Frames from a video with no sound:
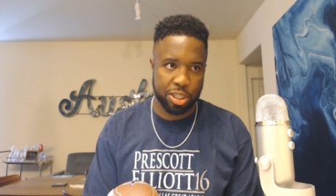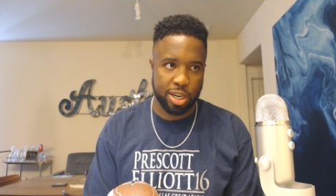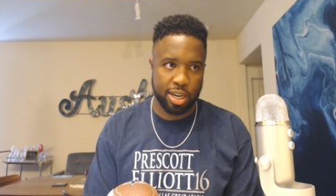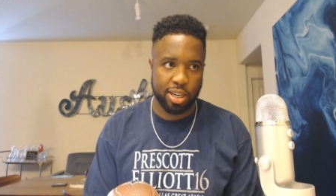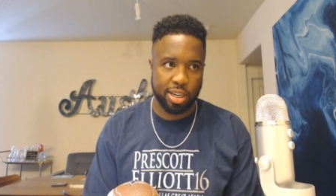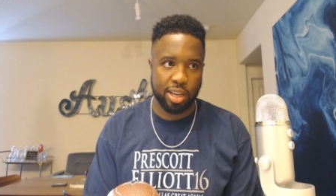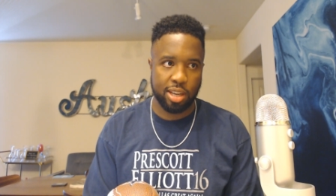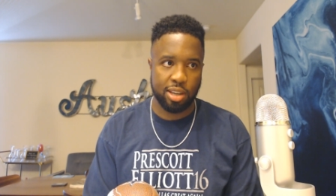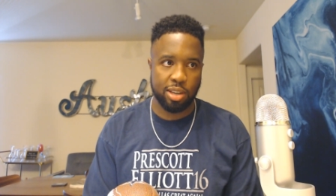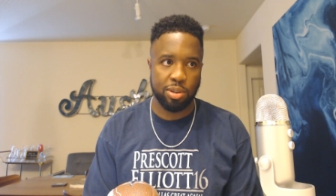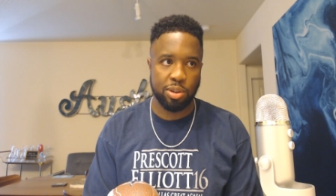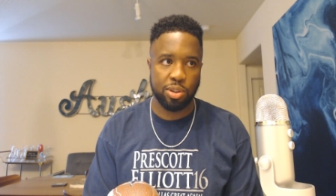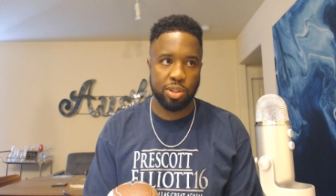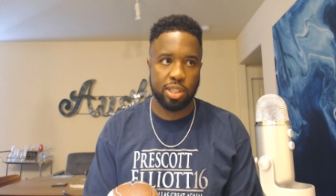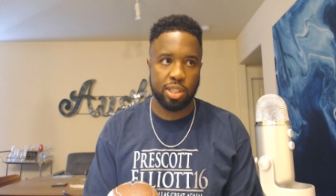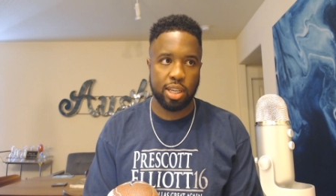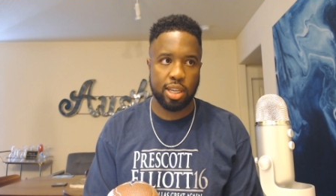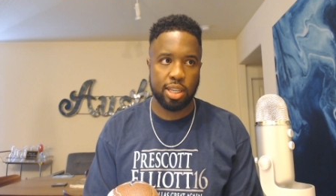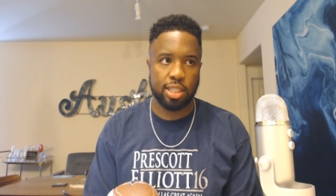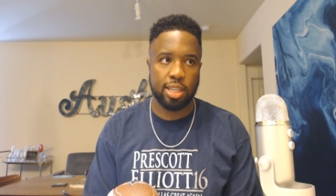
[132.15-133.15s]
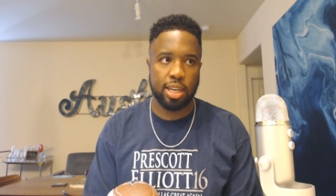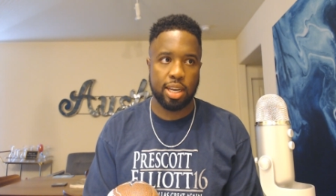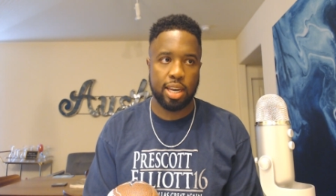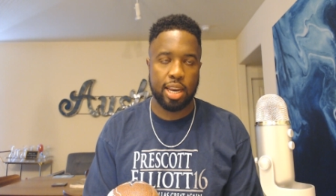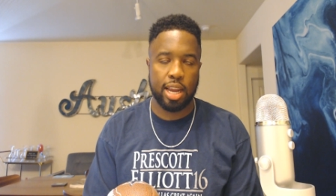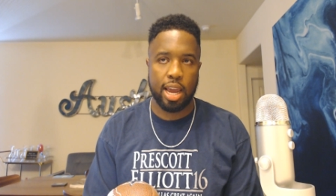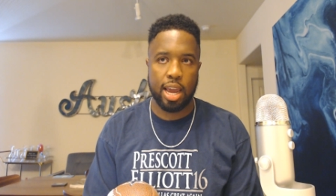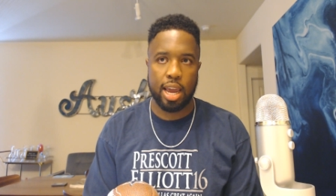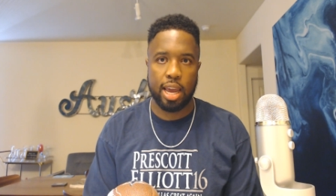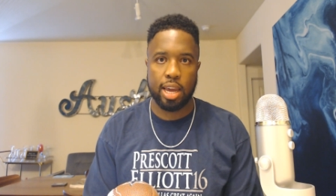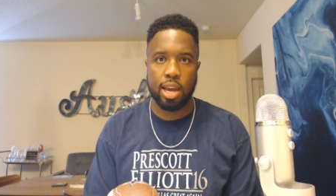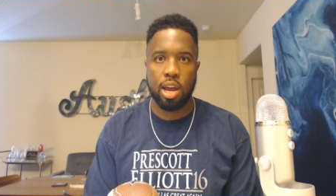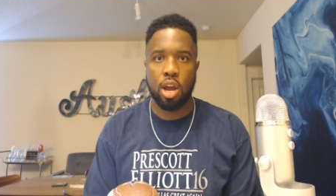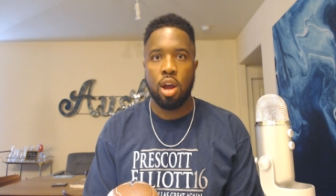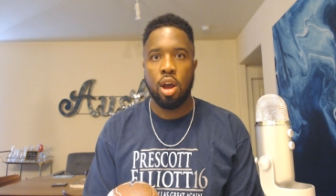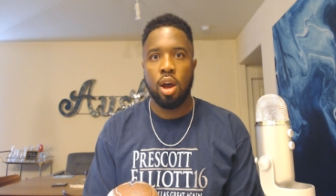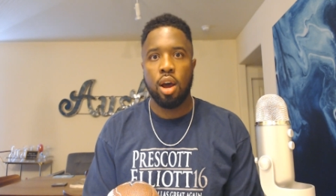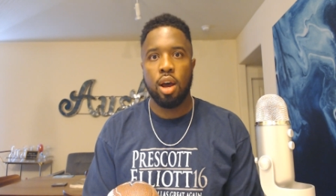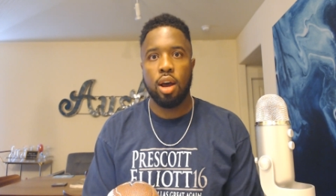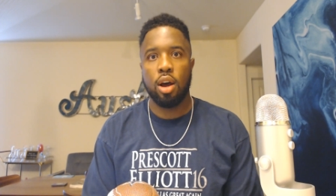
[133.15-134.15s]
And you see today
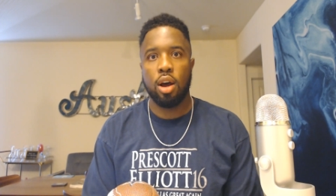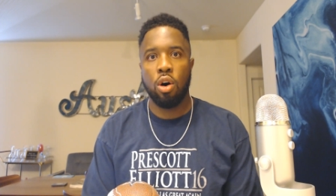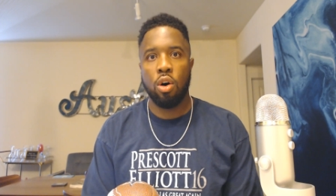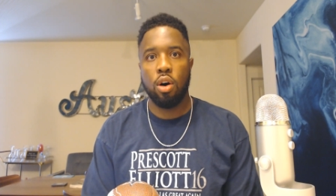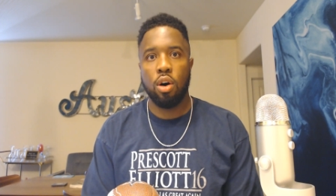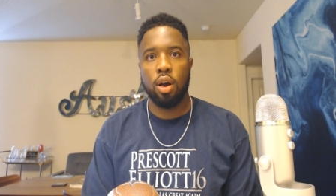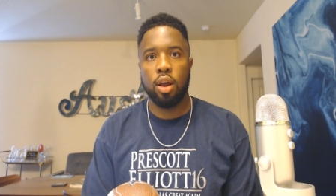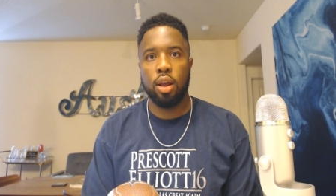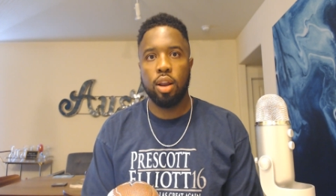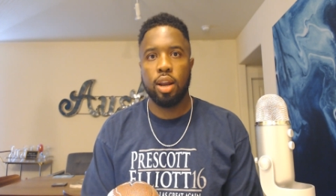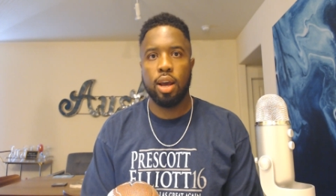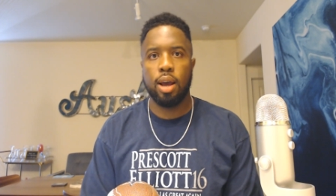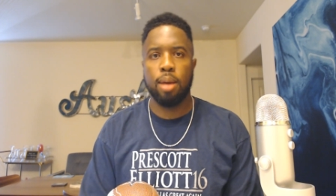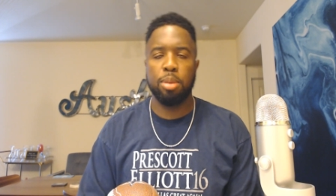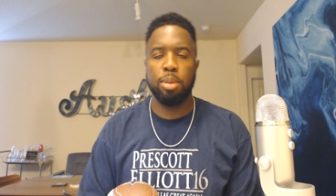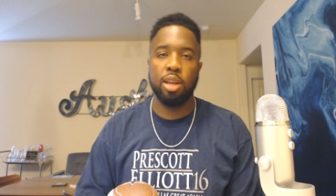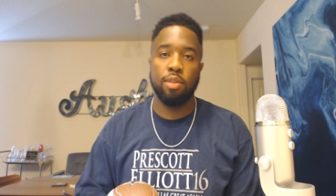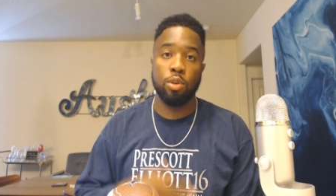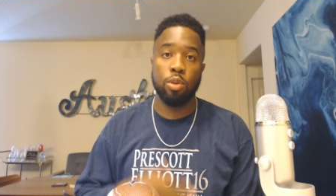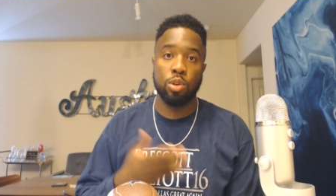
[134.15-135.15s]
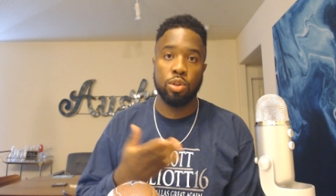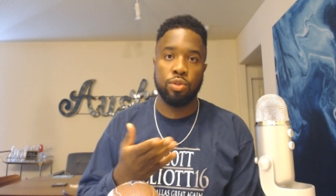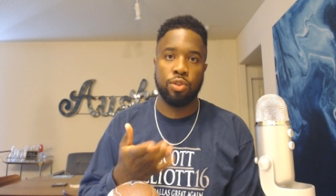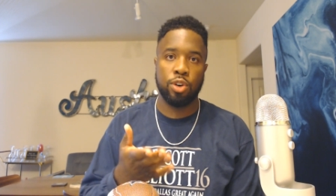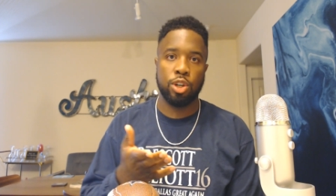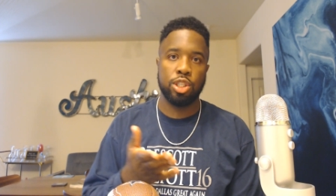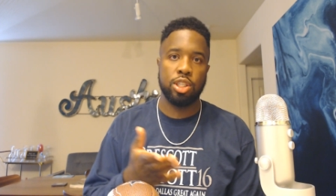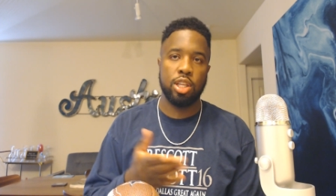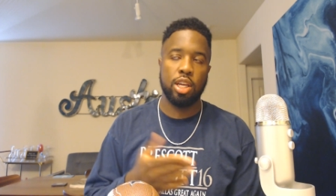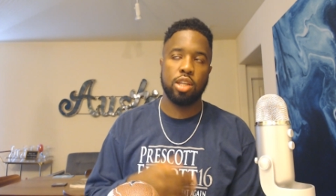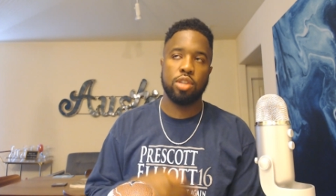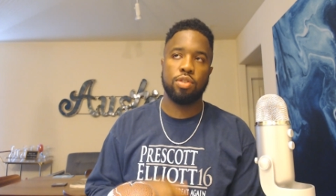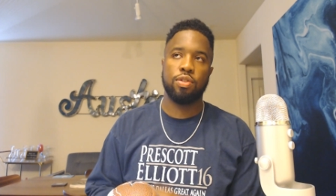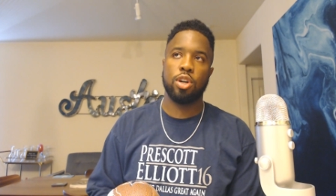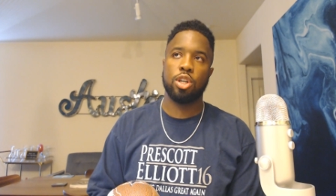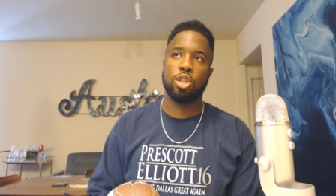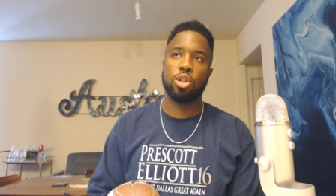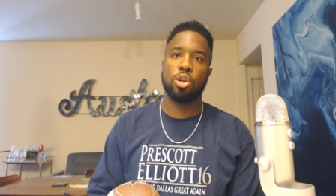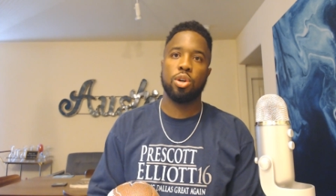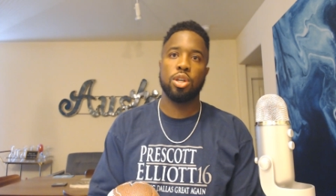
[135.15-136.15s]
on, I believe it was First Things
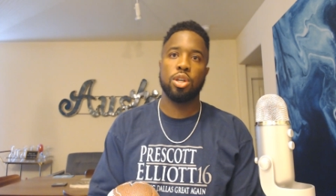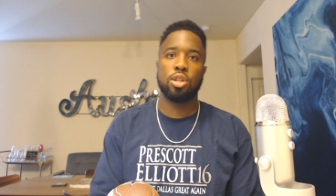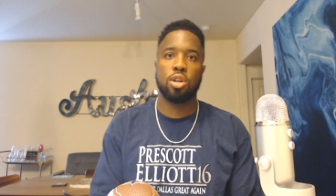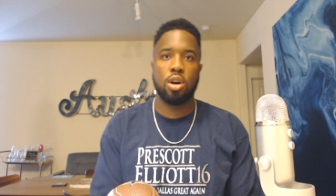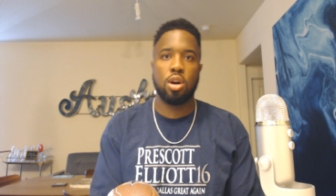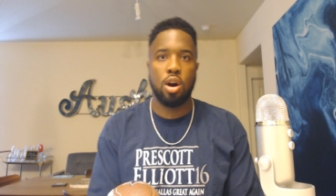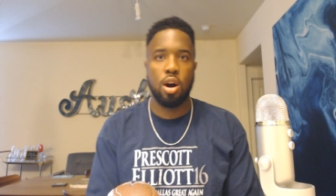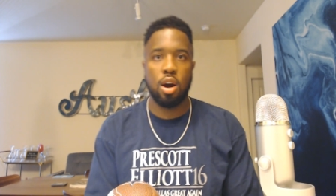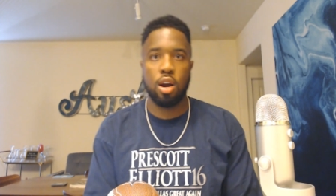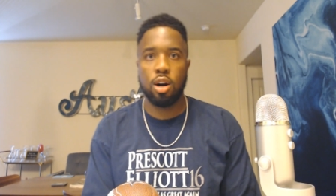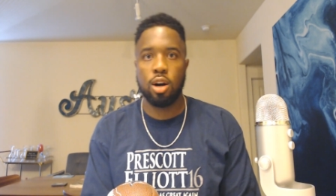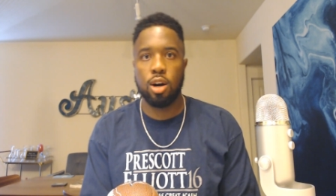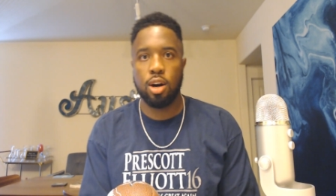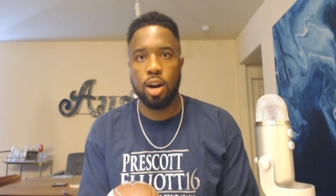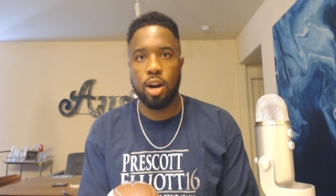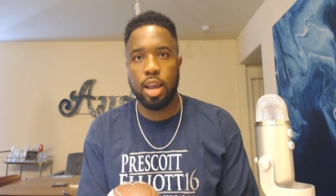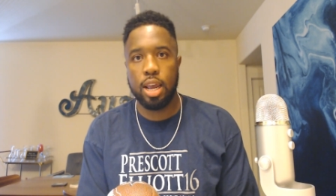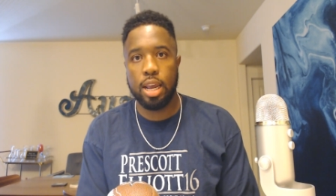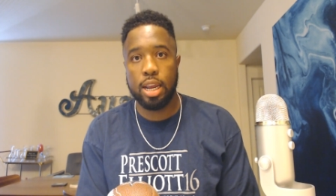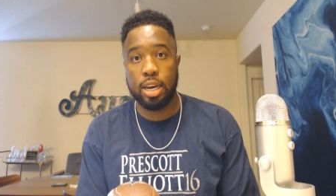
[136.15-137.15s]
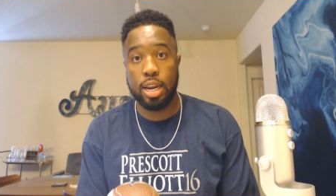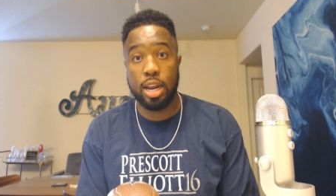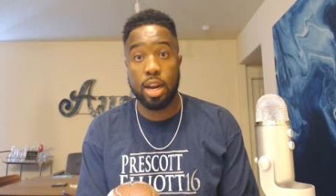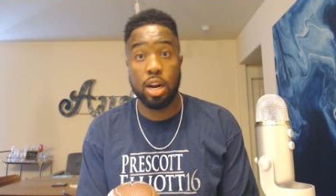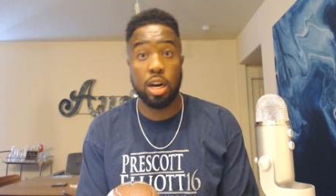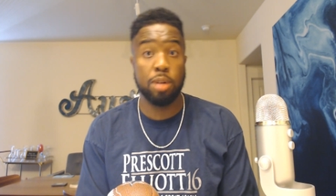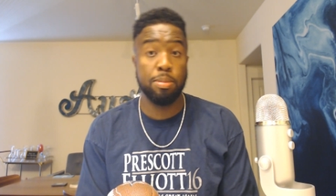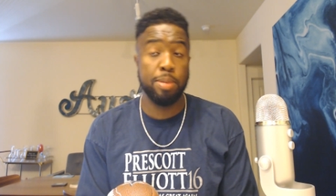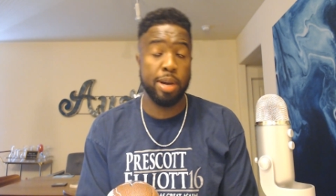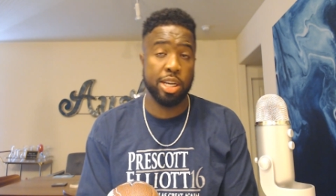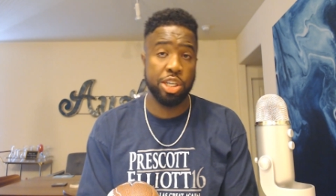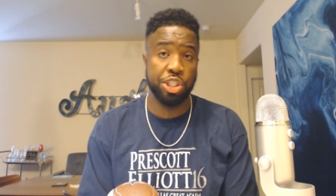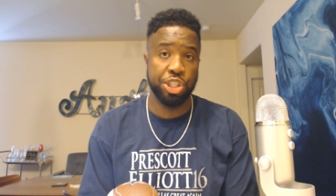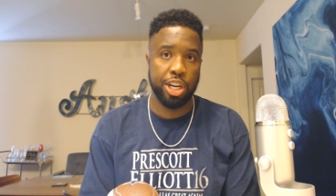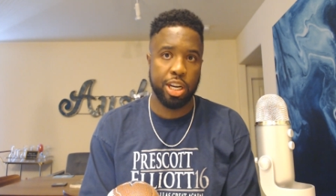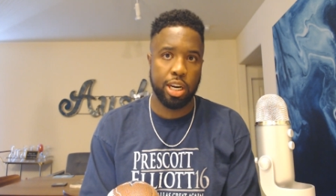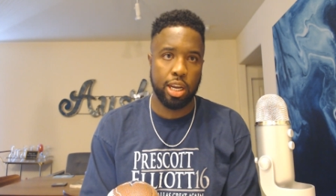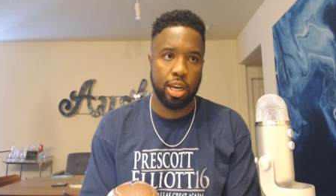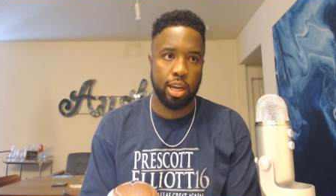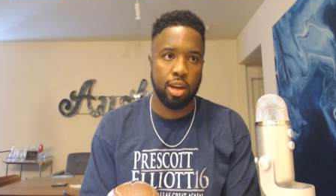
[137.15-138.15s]
First, Chris Carter and Eric Mangini